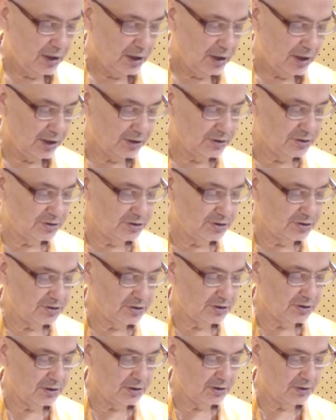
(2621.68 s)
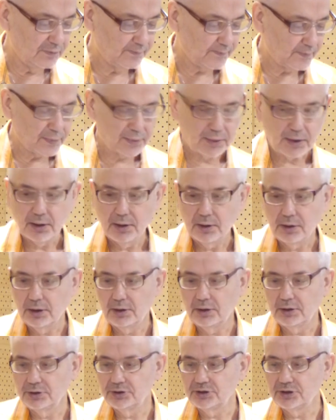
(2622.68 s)
And this, in
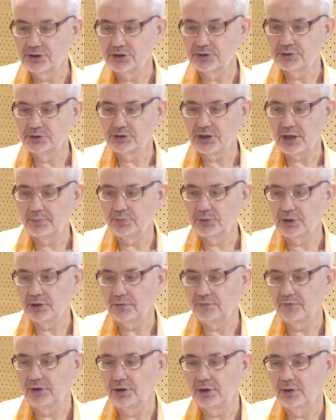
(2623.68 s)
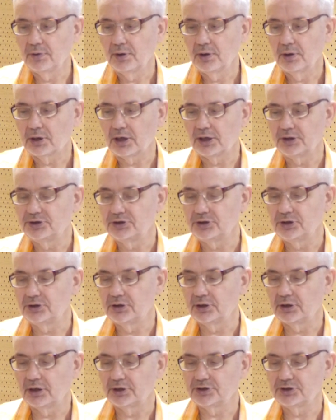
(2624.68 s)
this chapter, we
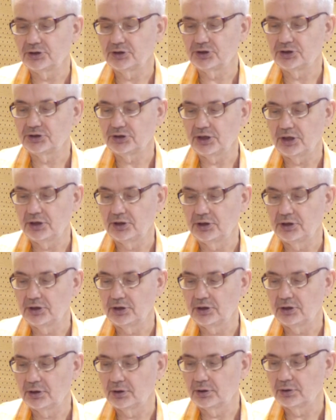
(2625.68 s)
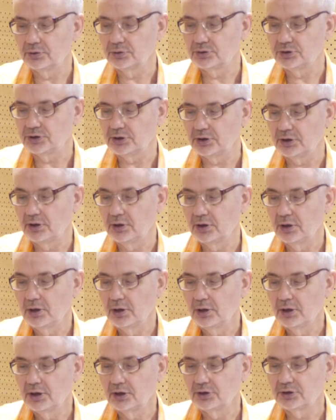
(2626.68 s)
consider, as it stated here, you see,
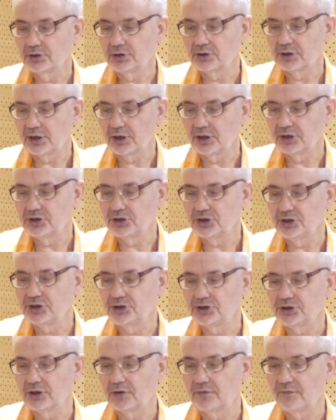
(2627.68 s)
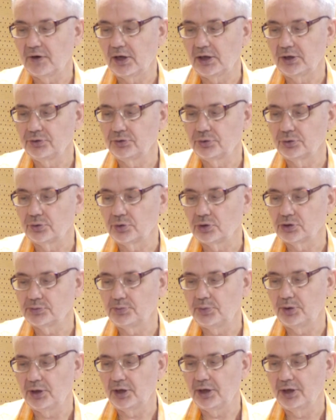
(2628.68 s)
the characteristic value,
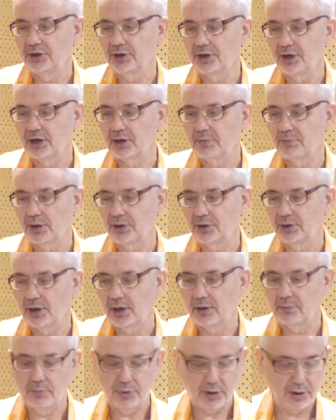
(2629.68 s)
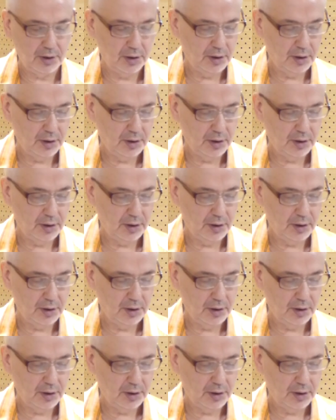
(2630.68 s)
Rossby and Ekman number.